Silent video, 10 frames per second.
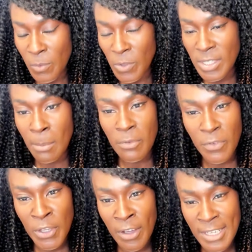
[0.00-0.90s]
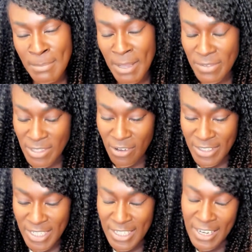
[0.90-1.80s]
some of you guys may have
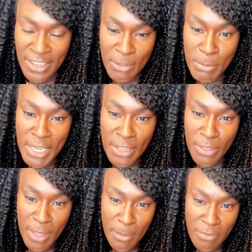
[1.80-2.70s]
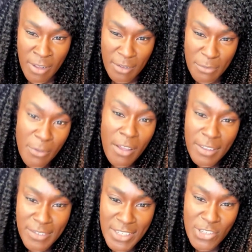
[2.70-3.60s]
started at the beginning of the year with like
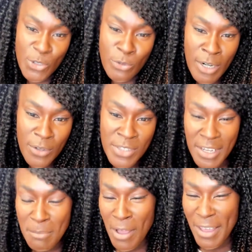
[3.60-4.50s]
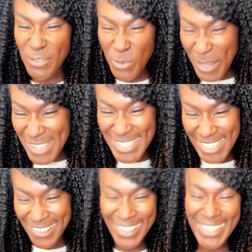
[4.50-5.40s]
5 additional roles. Now you might have
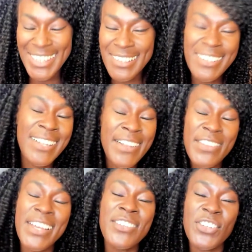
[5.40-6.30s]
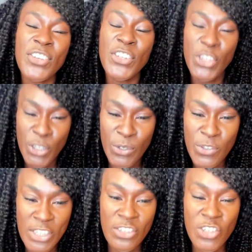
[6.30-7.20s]
20. Like that's
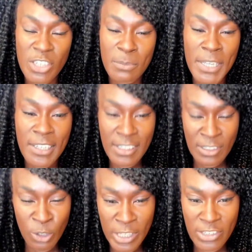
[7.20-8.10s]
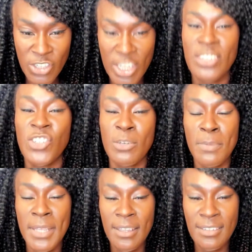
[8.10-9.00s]
huge. It should be acknowledged. It should
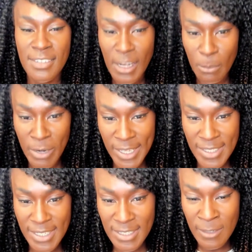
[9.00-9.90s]
be celebrated.